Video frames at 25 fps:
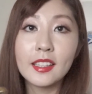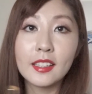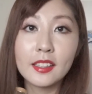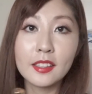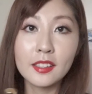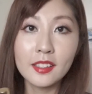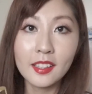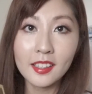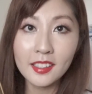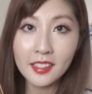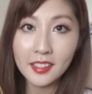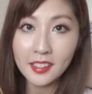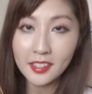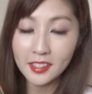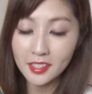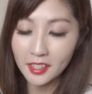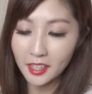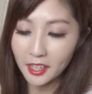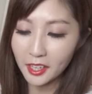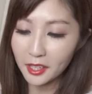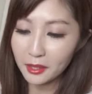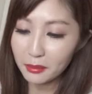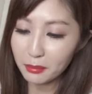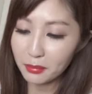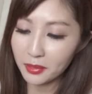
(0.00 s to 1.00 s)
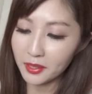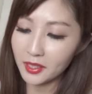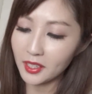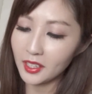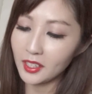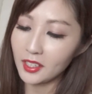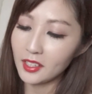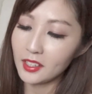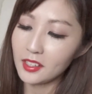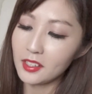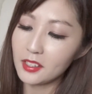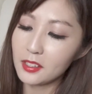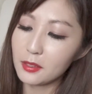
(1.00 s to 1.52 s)
Next up
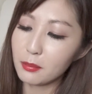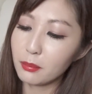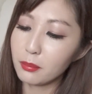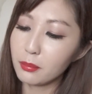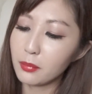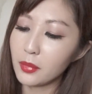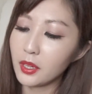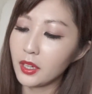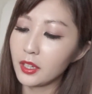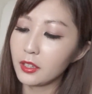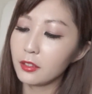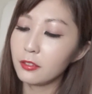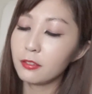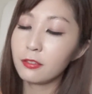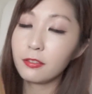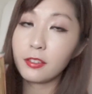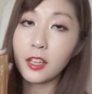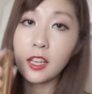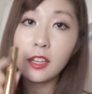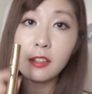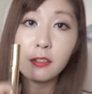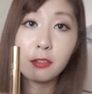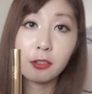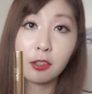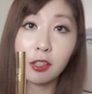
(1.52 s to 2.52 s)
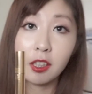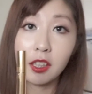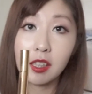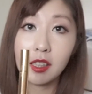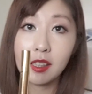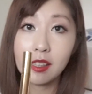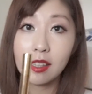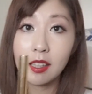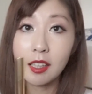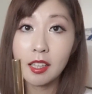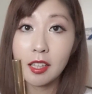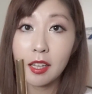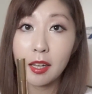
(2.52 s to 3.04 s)
is my
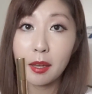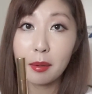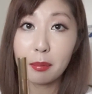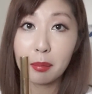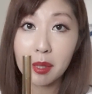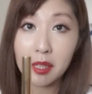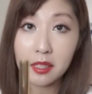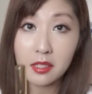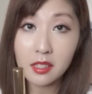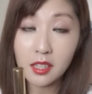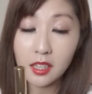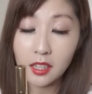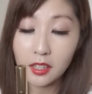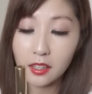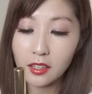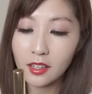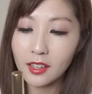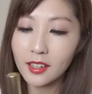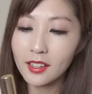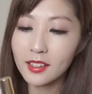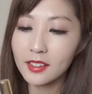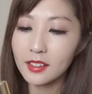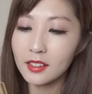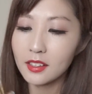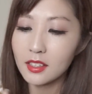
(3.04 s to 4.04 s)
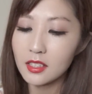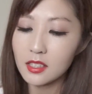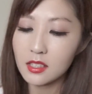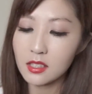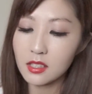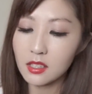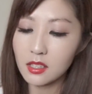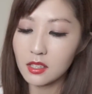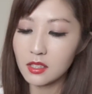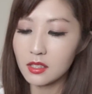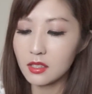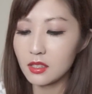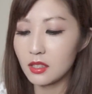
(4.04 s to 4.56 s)
favorite mascara.
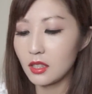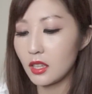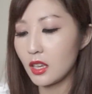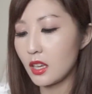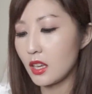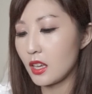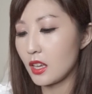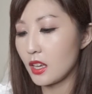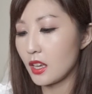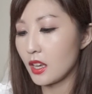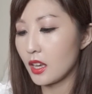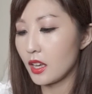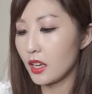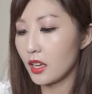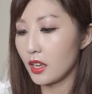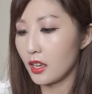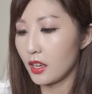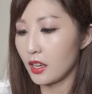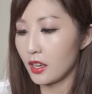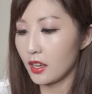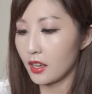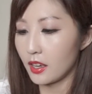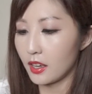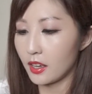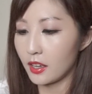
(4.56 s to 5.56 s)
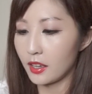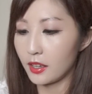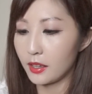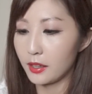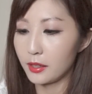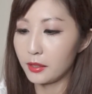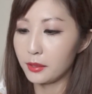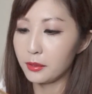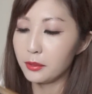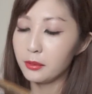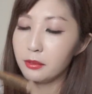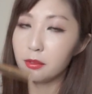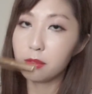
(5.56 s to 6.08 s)
This is the
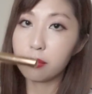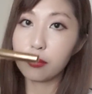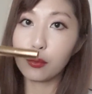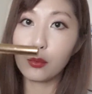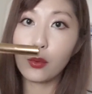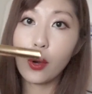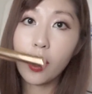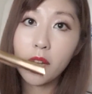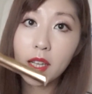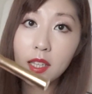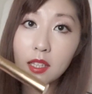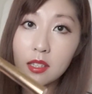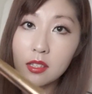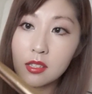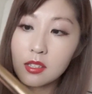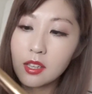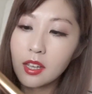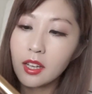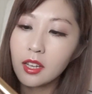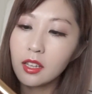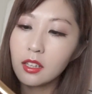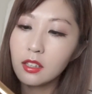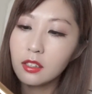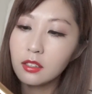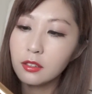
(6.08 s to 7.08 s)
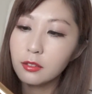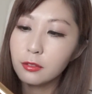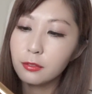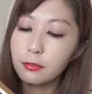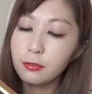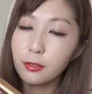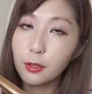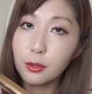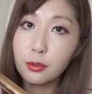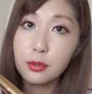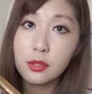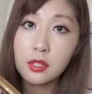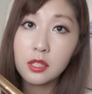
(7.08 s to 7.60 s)
YSL
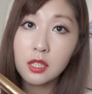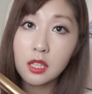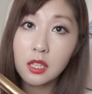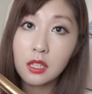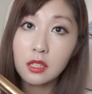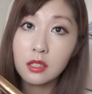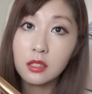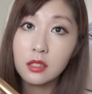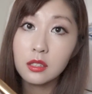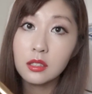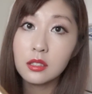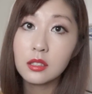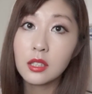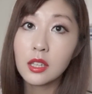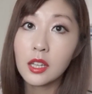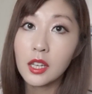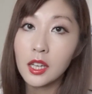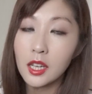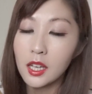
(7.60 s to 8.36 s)
Faux Cils.